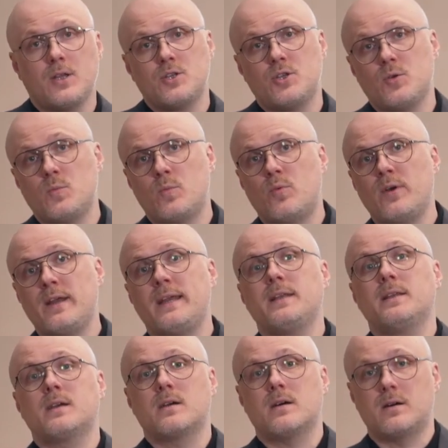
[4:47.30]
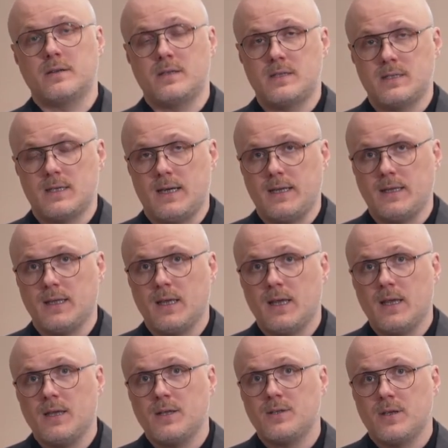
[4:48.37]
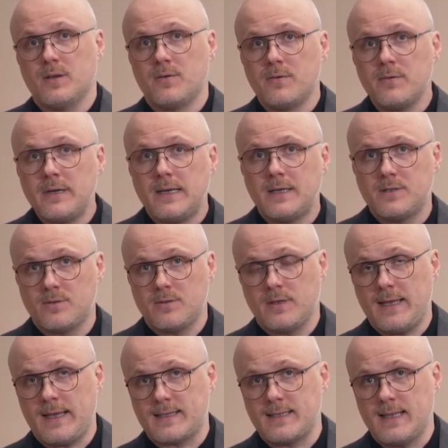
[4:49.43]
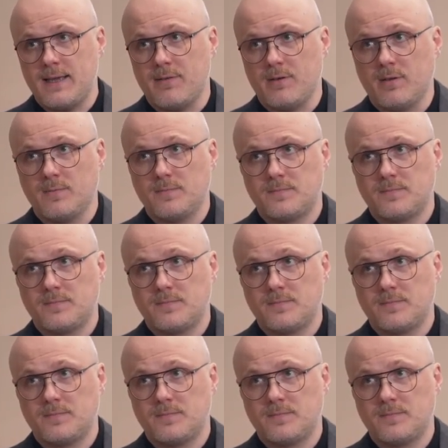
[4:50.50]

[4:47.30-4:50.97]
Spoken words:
to bring the car design really to the next level.